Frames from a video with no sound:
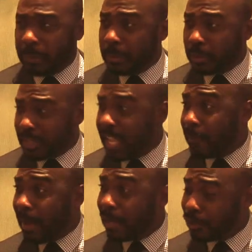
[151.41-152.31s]
people say
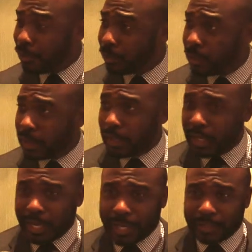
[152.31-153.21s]
about you
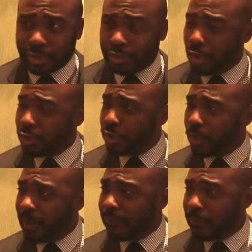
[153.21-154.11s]
deter
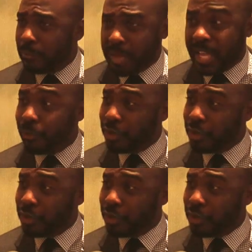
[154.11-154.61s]
you away from being